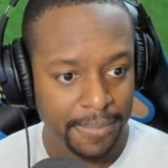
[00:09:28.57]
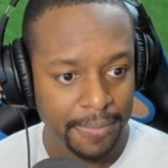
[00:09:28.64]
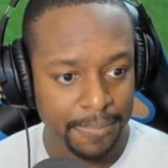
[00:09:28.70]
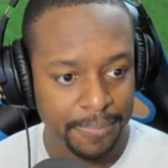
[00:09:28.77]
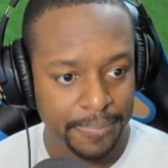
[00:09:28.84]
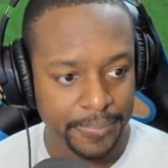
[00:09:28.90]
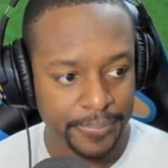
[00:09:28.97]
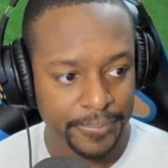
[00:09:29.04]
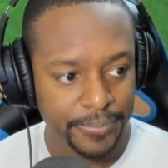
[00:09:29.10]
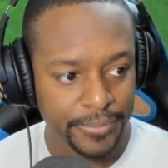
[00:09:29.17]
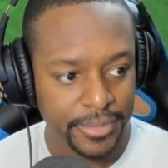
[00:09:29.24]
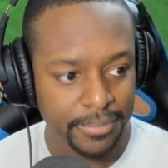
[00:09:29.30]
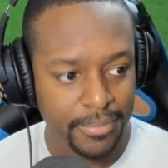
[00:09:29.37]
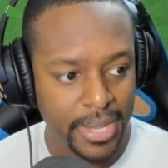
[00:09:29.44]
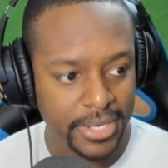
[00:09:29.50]

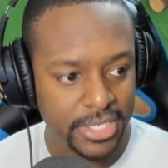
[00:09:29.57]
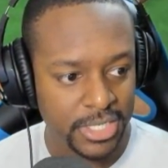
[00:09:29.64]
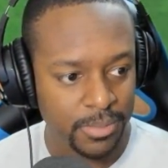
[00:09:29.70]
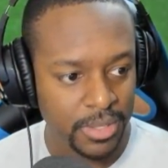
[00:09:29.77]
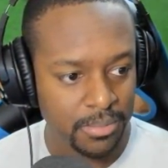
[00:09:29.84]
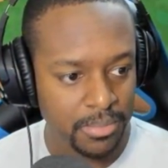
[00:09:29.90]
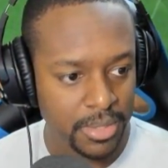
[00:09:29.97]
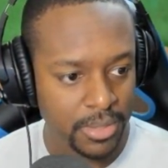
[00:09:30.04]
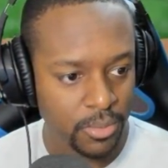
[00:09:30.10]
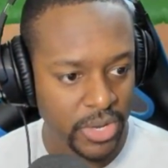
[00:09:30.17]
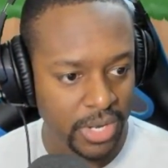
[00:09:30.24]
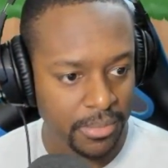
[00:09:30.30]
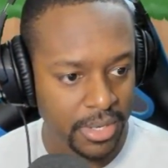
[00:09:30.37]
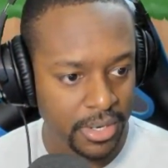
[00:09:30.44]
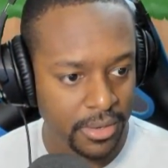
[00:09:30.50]
It might just be me.
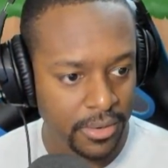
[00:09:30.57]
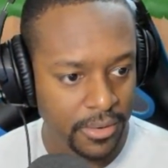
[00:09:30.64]
Wait a minute.